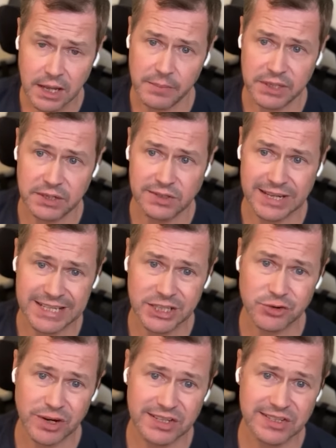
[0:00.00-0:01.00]
because
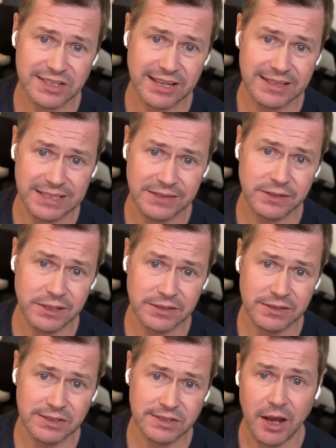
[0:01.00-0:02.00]
interest and
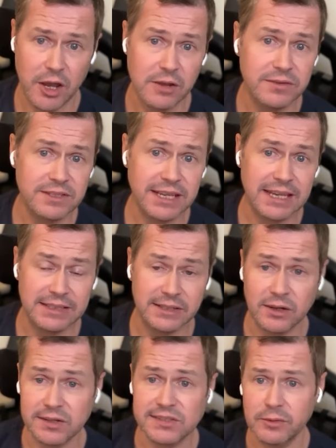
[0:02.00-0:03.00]
dividends earned in
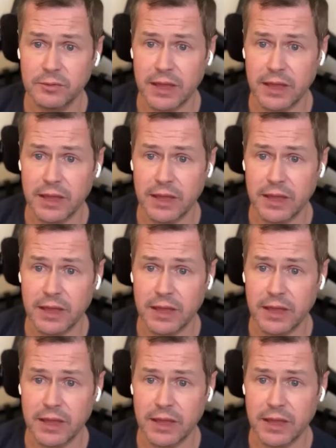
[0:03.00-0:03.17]
an ISA,